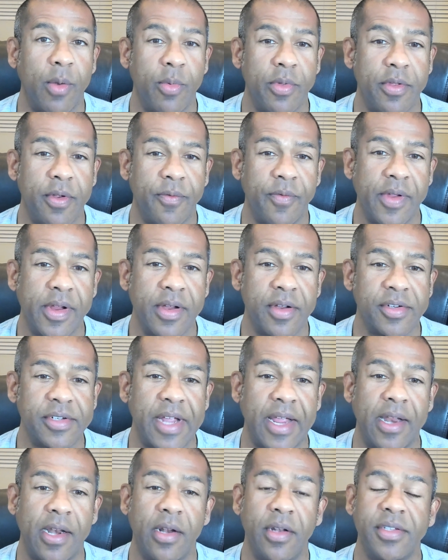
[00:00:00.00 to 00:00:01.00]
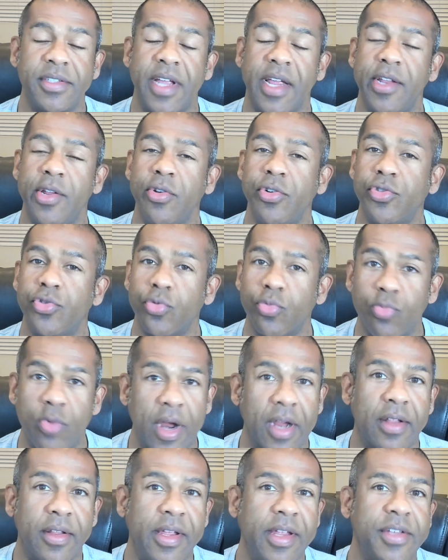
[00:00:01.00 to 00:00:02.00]
with your fingers and it'll take you
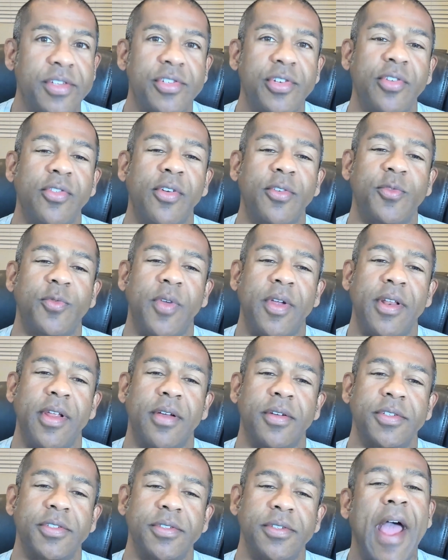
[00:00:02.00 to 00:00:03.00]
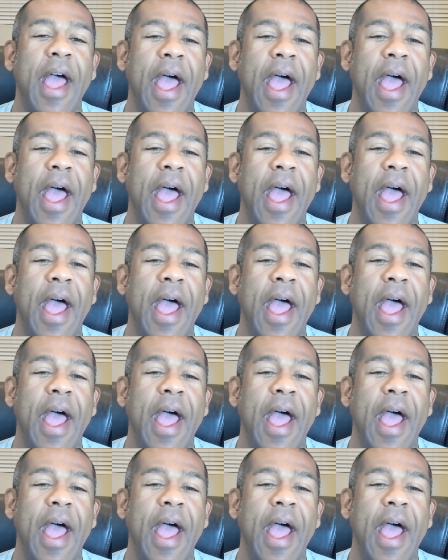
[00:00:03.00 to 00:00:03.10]
directly to those videos.